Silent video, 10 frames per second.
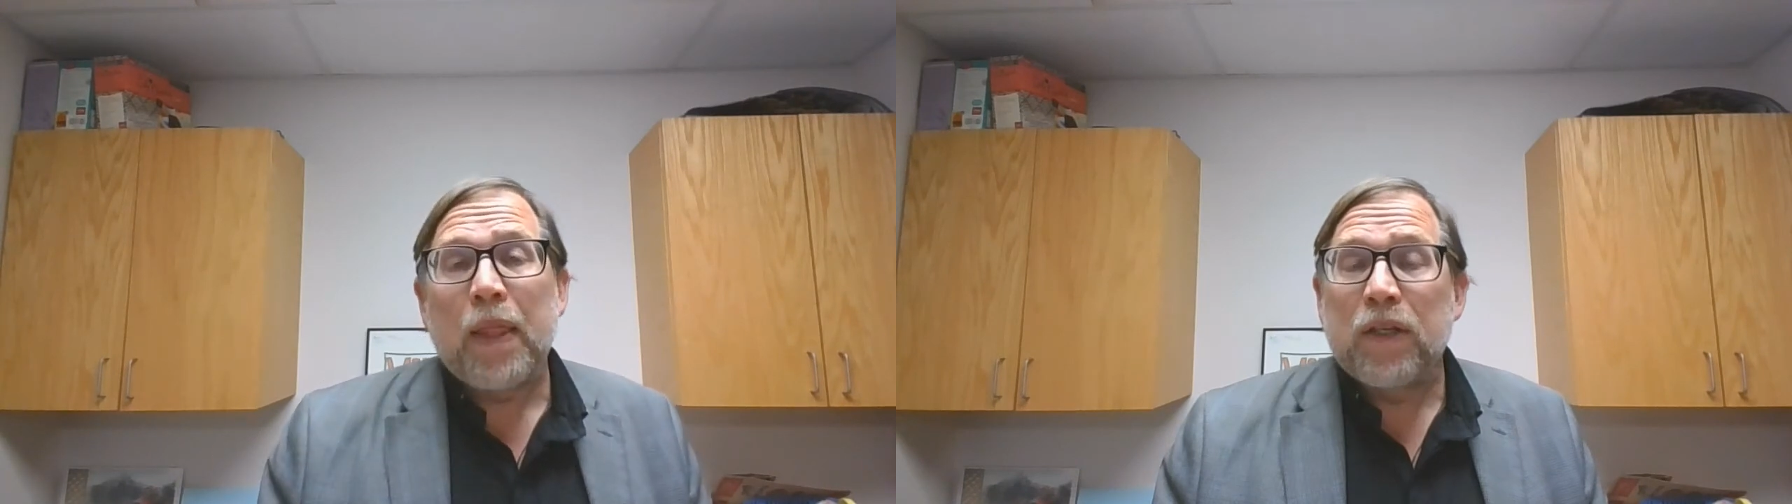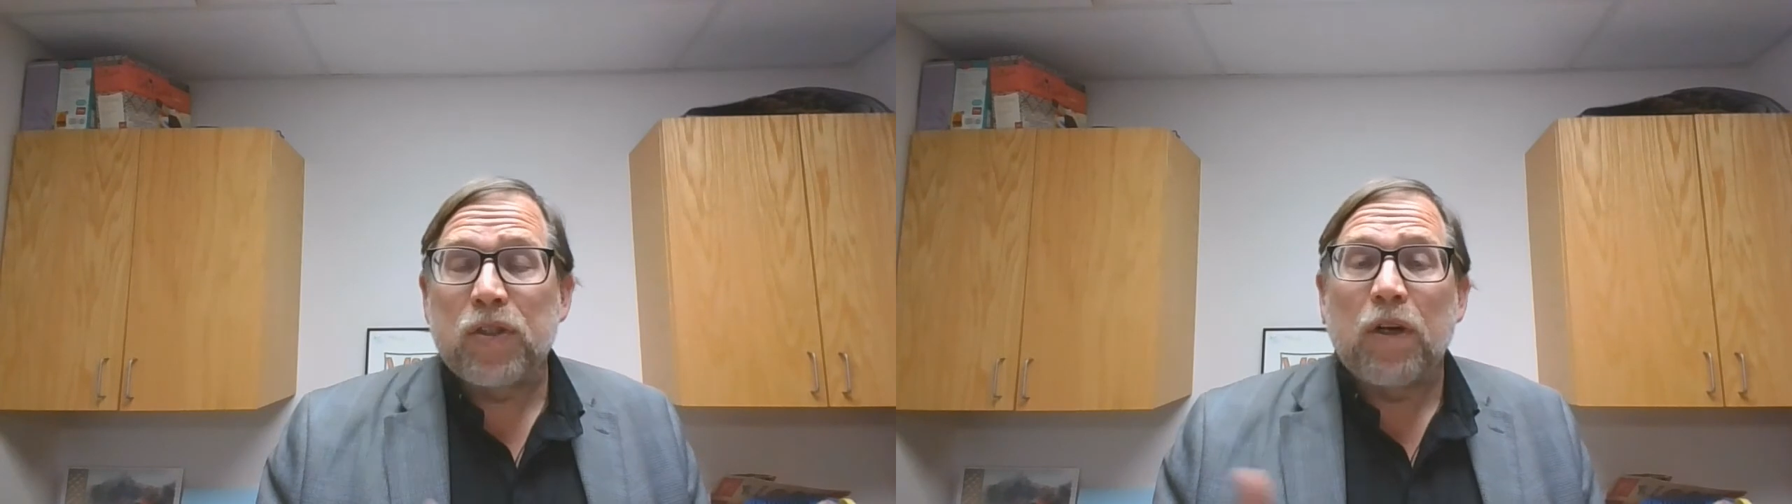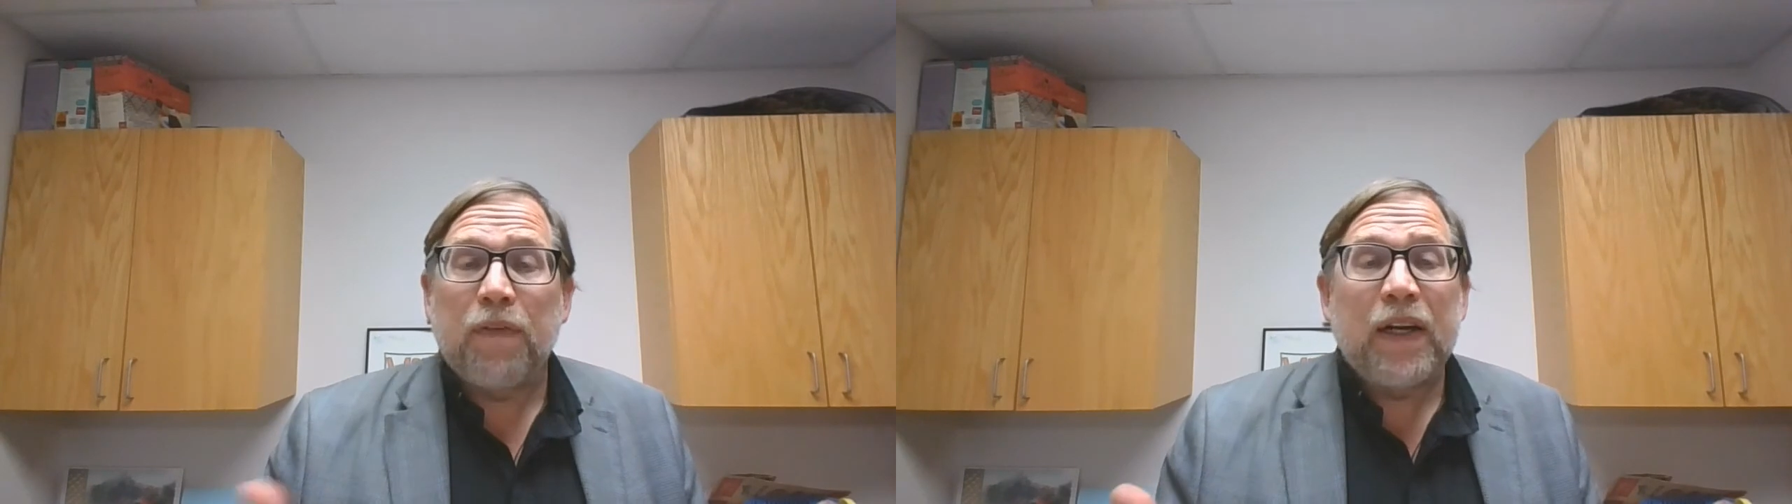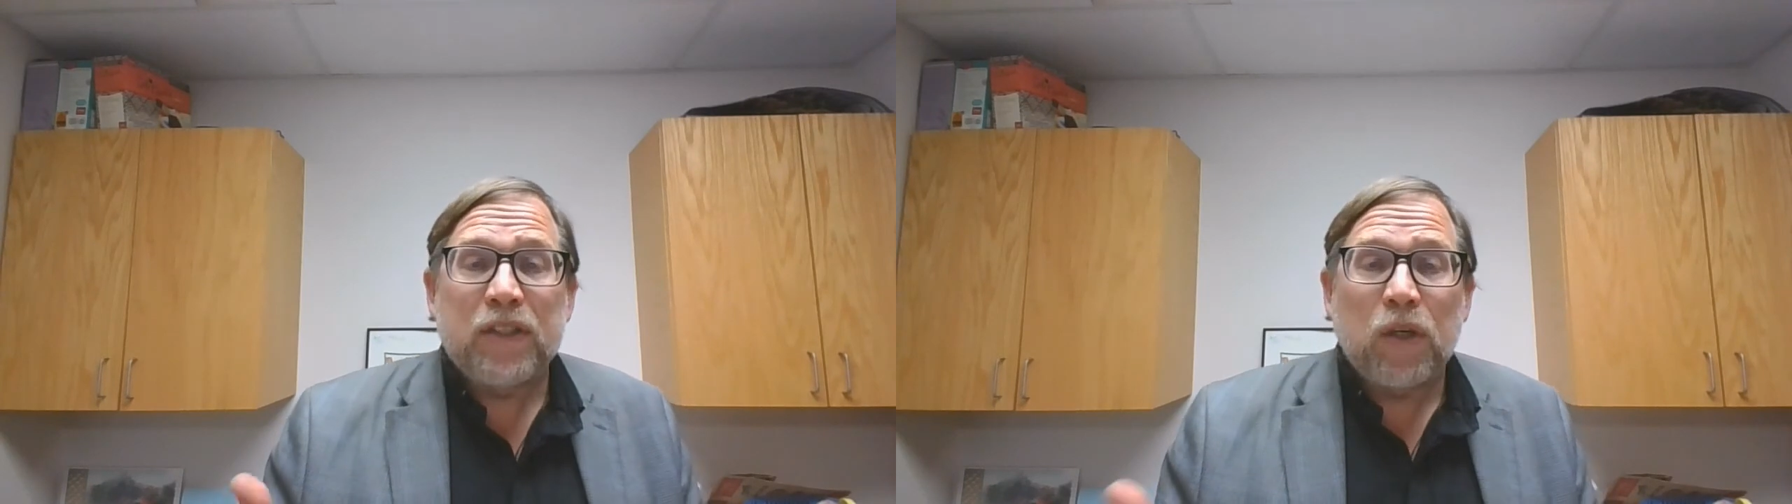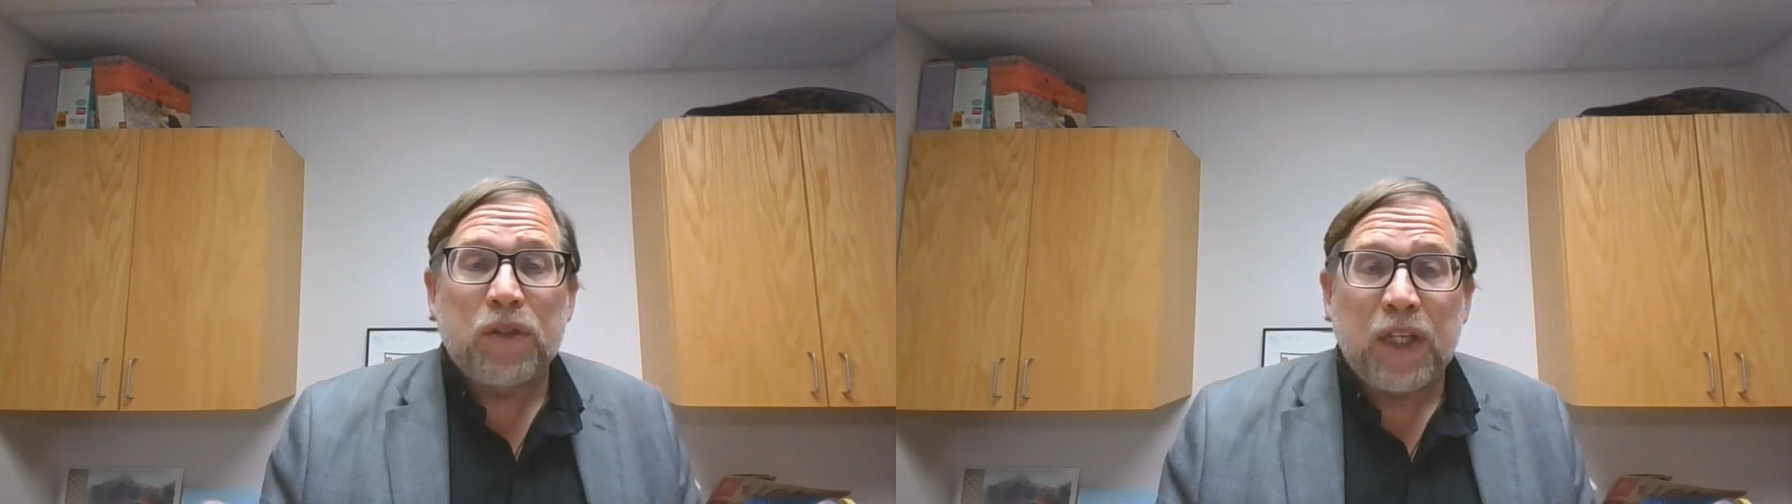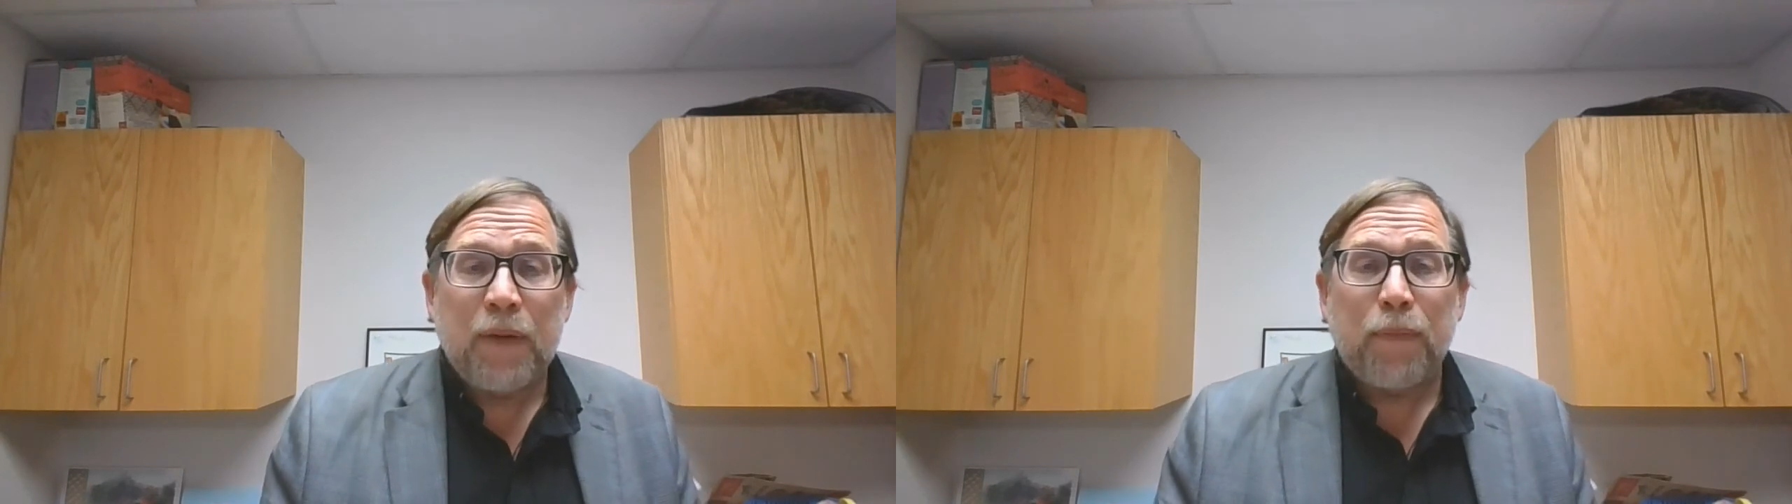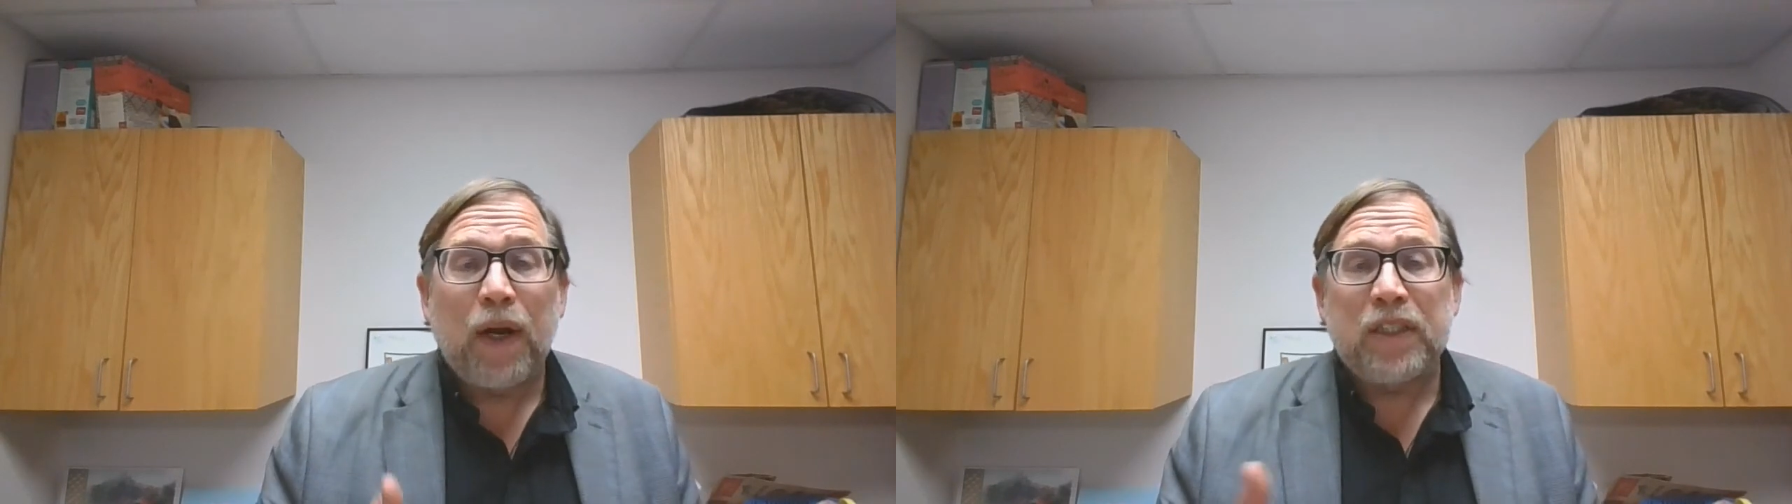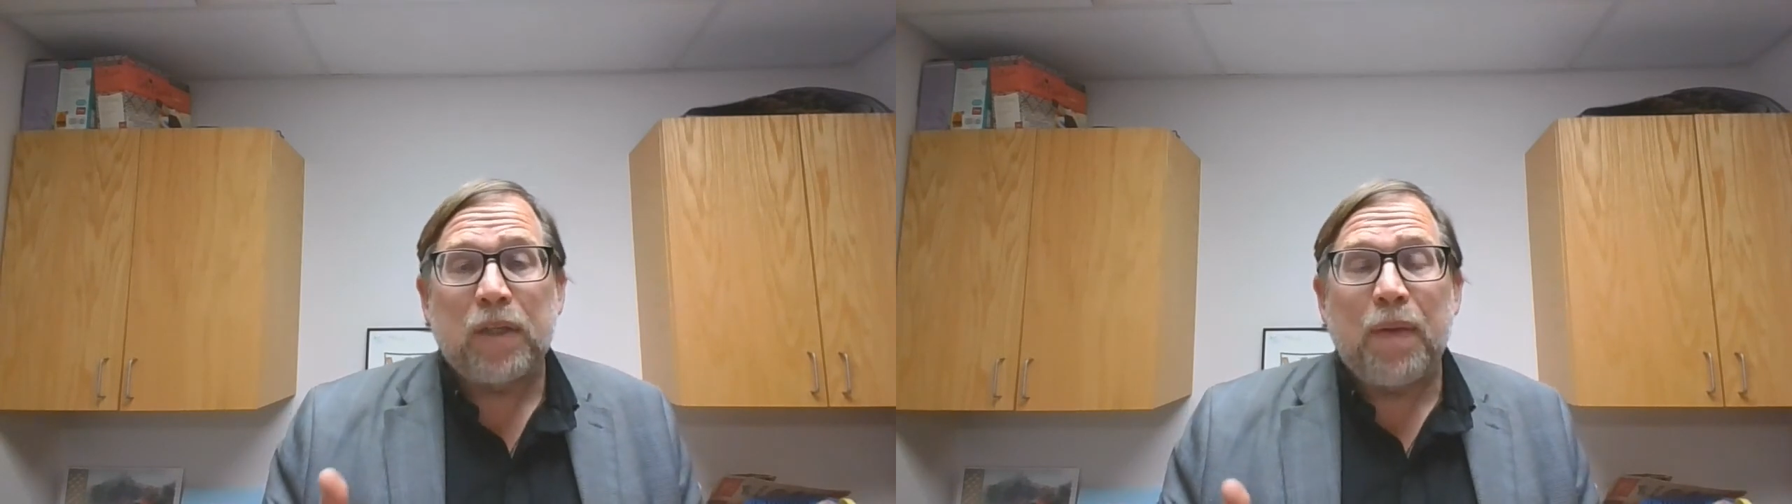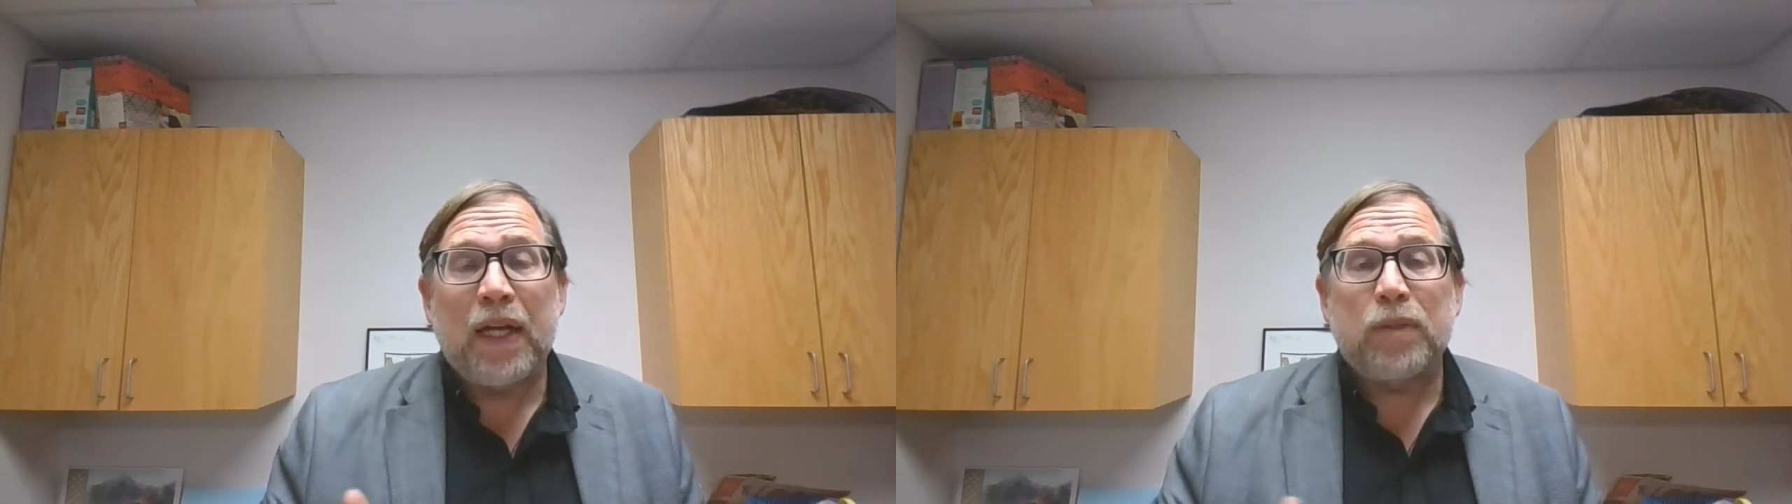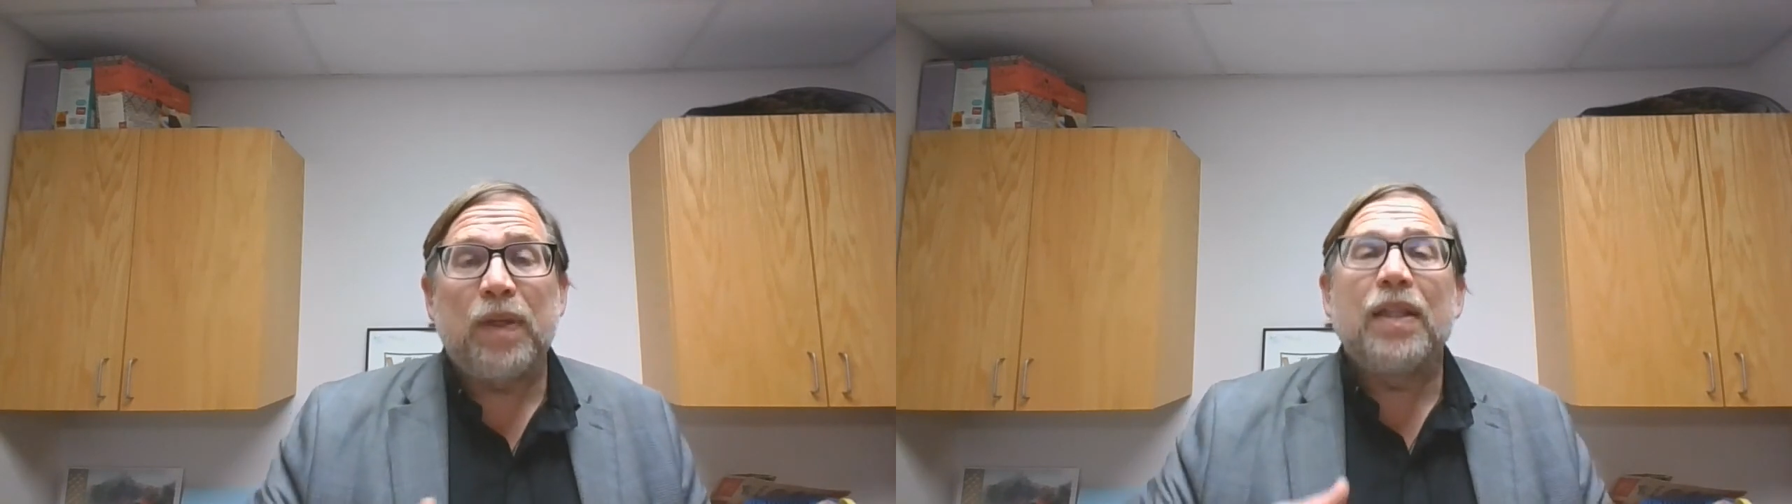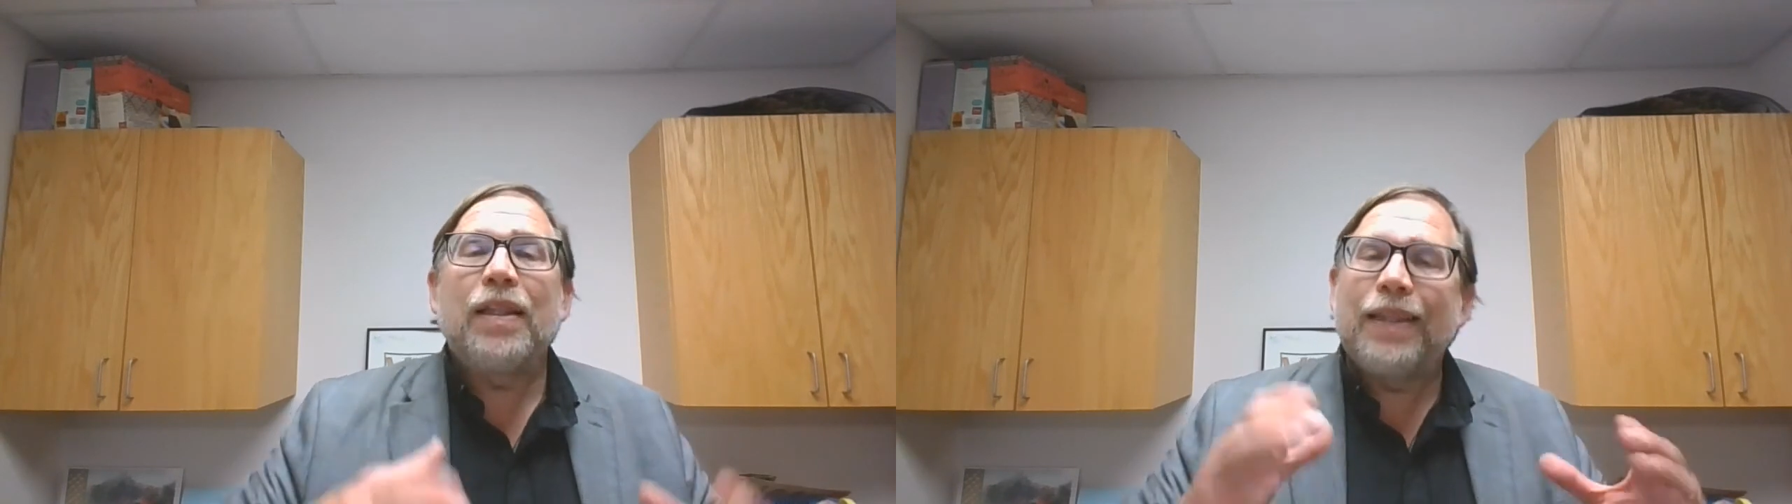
certified associate in project management,